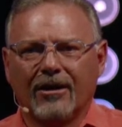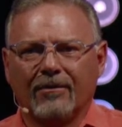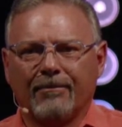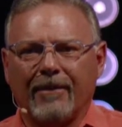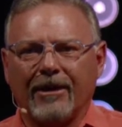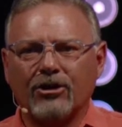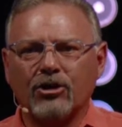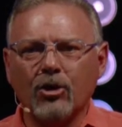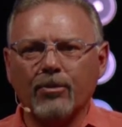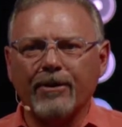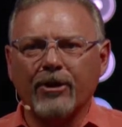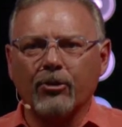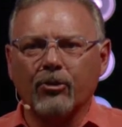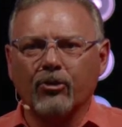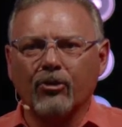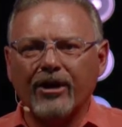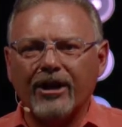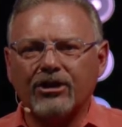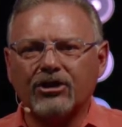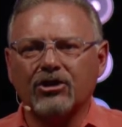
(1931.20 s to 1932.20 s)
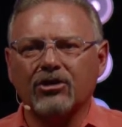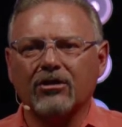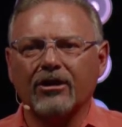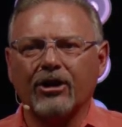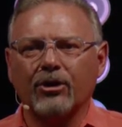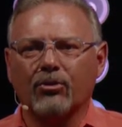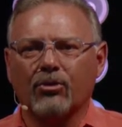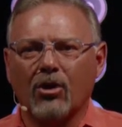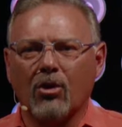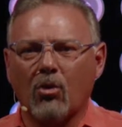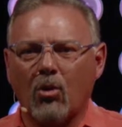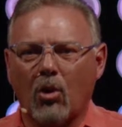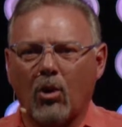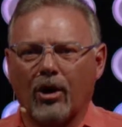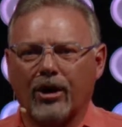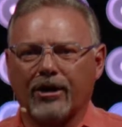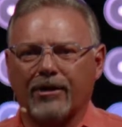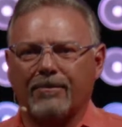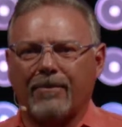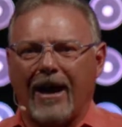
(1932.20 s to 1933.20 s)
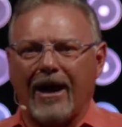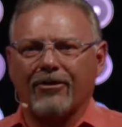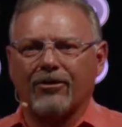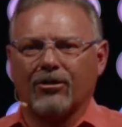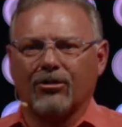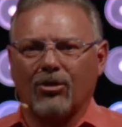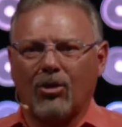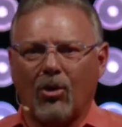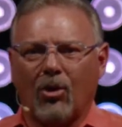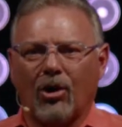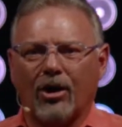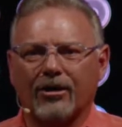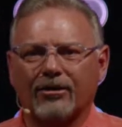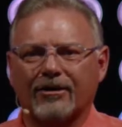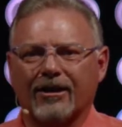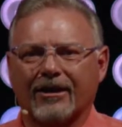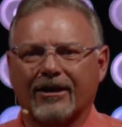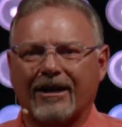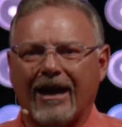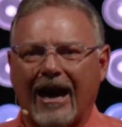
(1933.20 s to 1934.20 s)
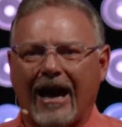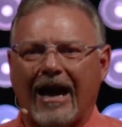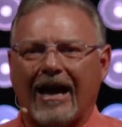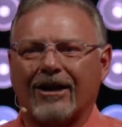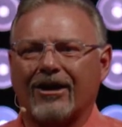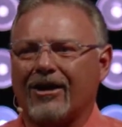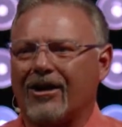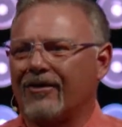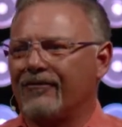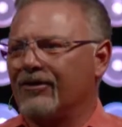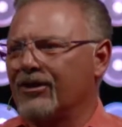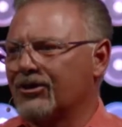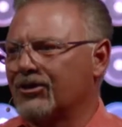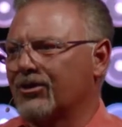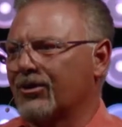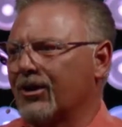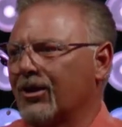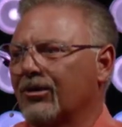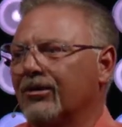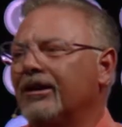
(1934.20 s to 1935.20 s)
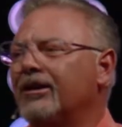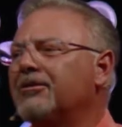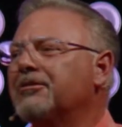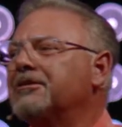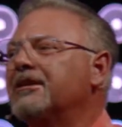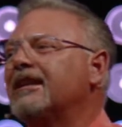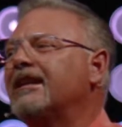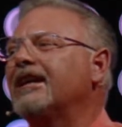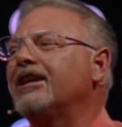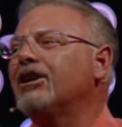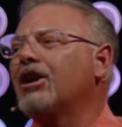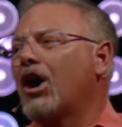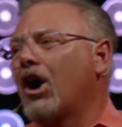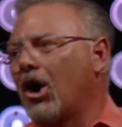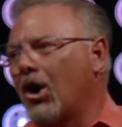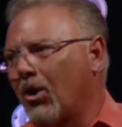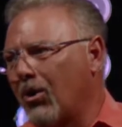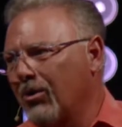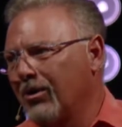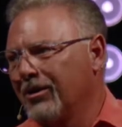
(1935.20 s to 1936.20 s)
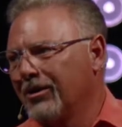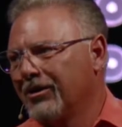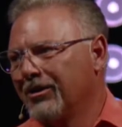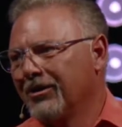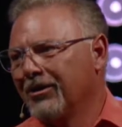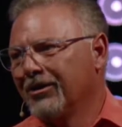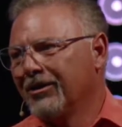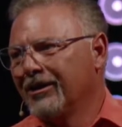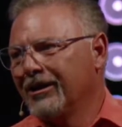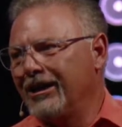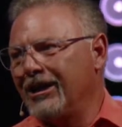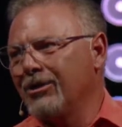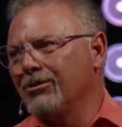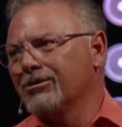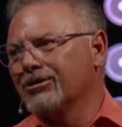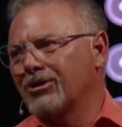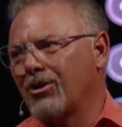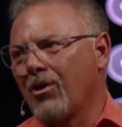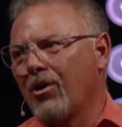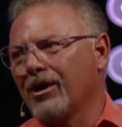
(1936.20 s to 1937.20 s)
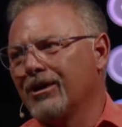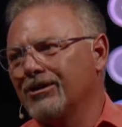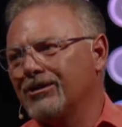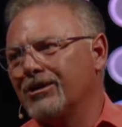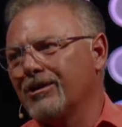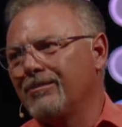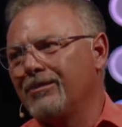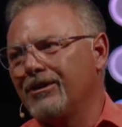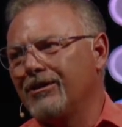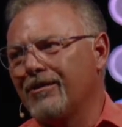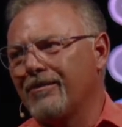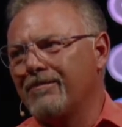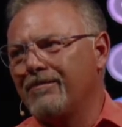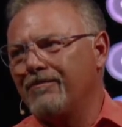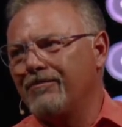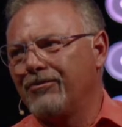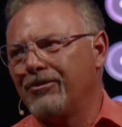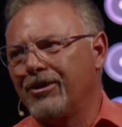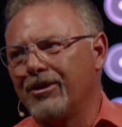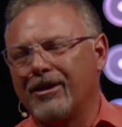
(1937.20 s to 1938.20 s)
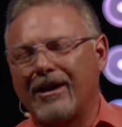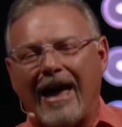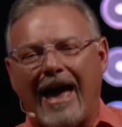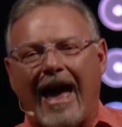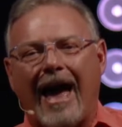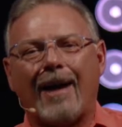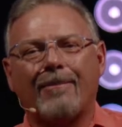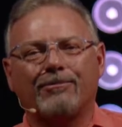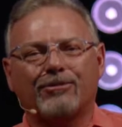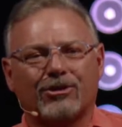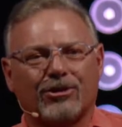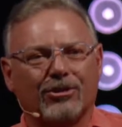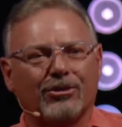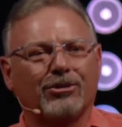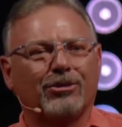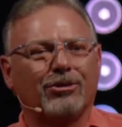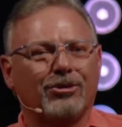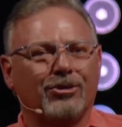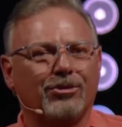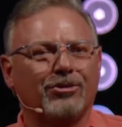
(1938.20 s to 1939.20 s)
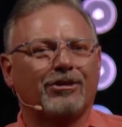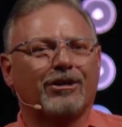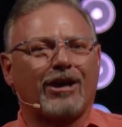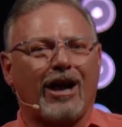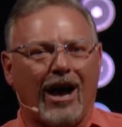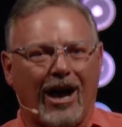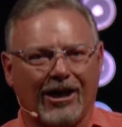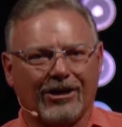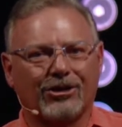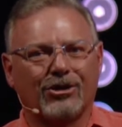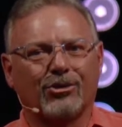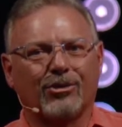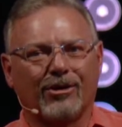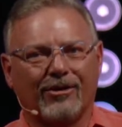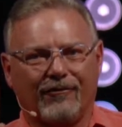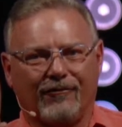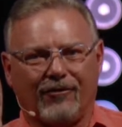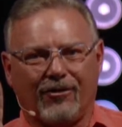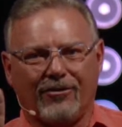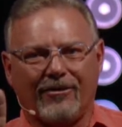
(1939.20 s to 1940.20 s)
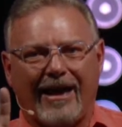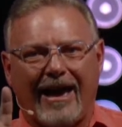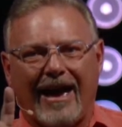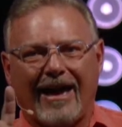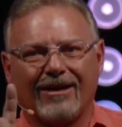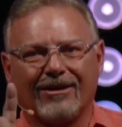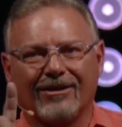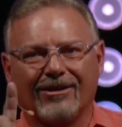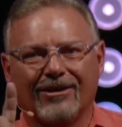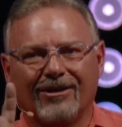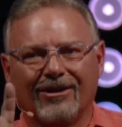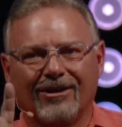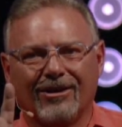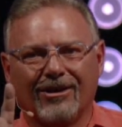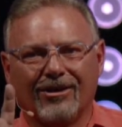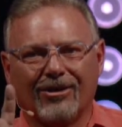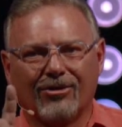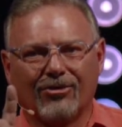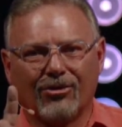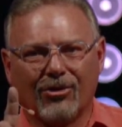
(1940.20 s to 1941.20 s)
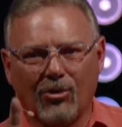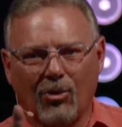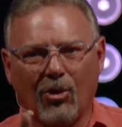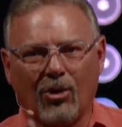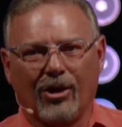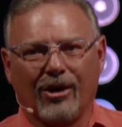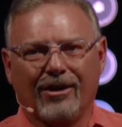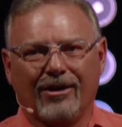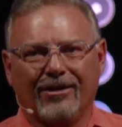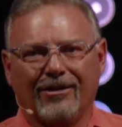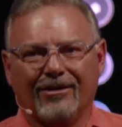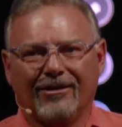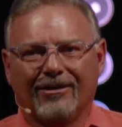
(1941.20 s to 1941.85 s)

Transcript: May you be richly rewarded by the Lord, the God of Israel. Little did he know he was going to be the, the absolute conduit for that reward.